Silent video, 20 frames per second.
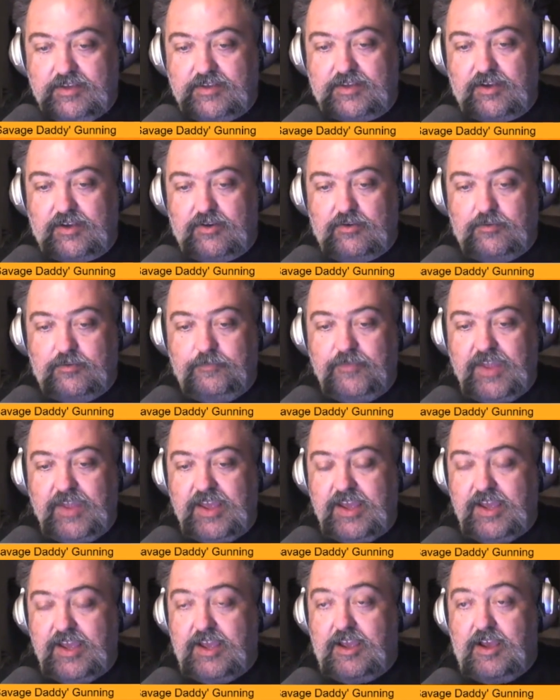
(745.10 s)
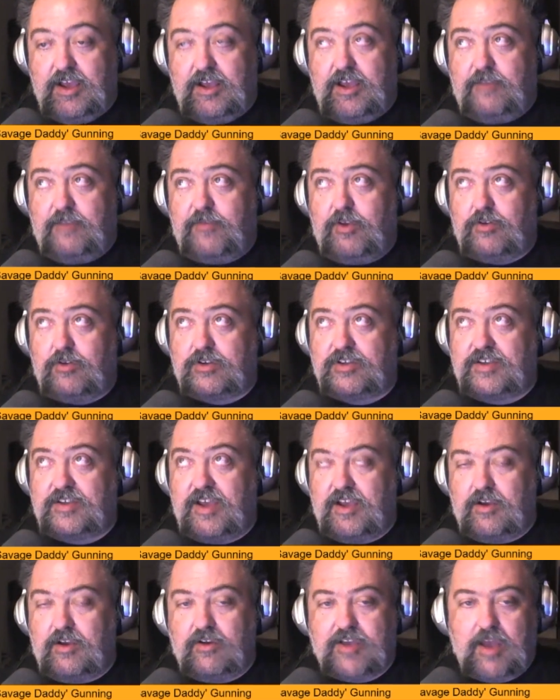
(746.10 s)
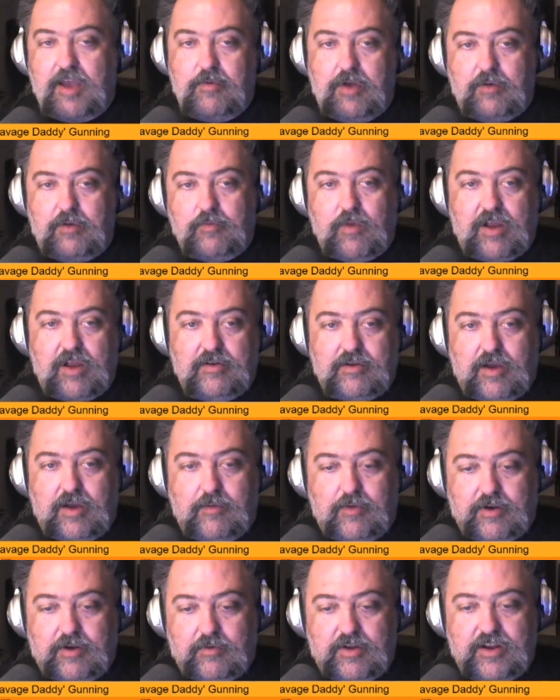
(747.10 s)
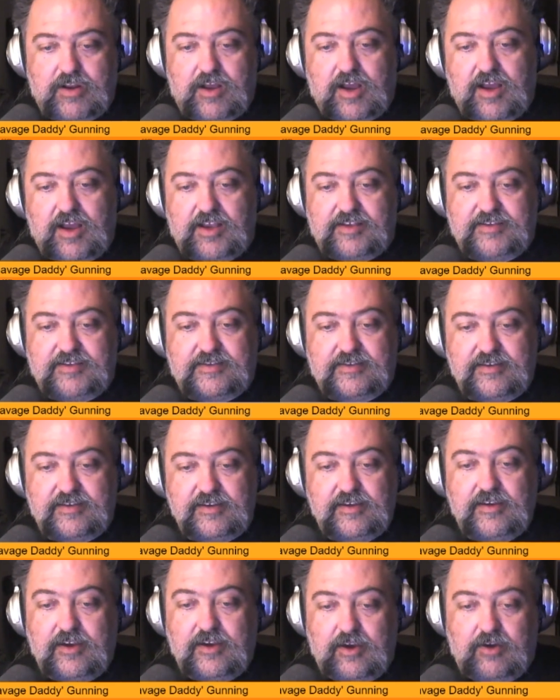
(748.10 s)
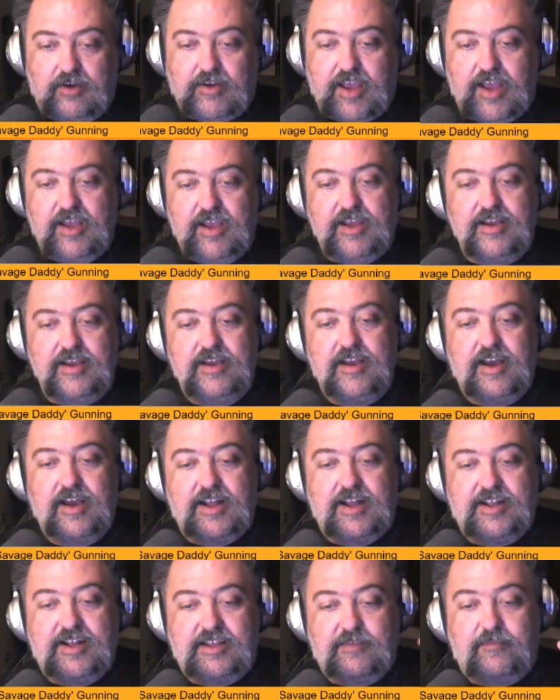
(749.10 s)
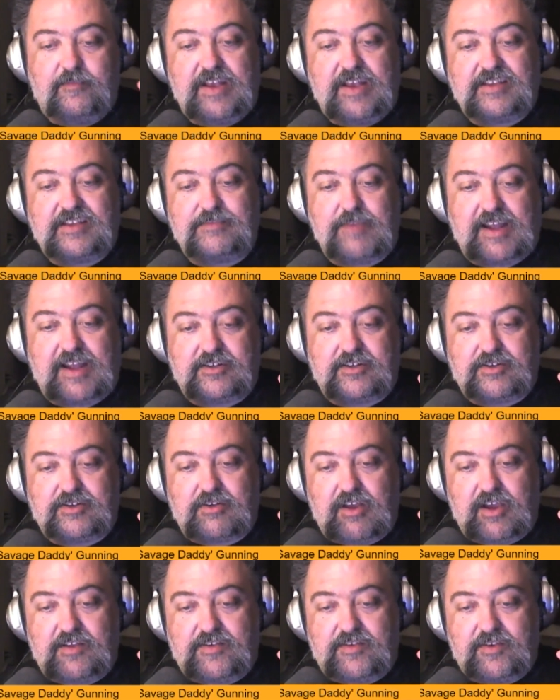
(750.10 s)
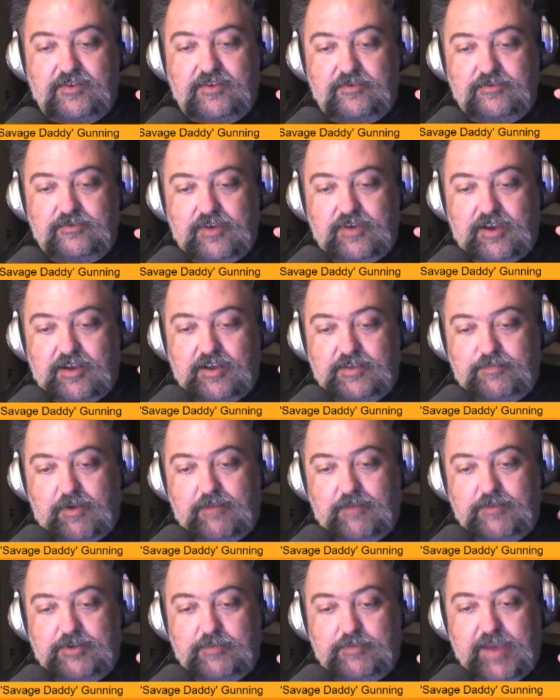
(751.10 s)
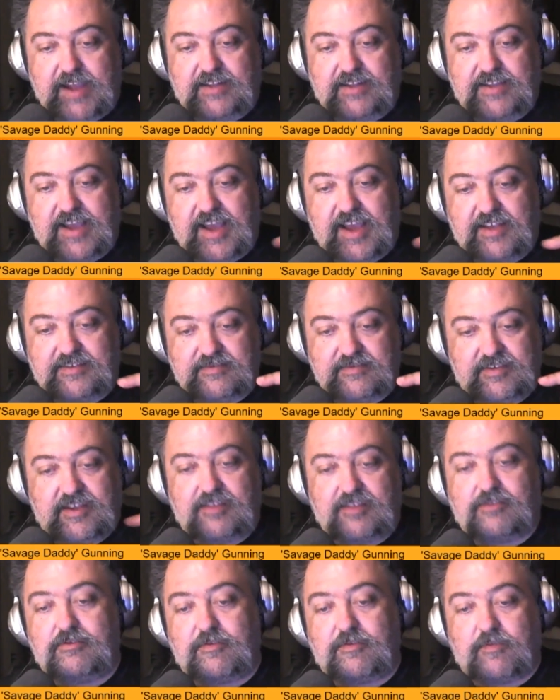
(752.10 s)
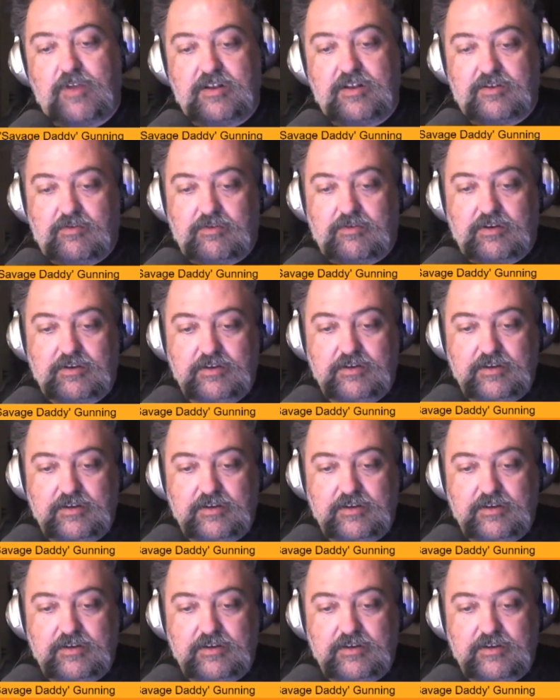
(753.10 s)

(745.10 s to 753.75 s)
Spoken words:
So yeah, if you're saying, okay, I want to run a heist. Okay, I need the face man to try to, as part of a dramatic task, get through the front door.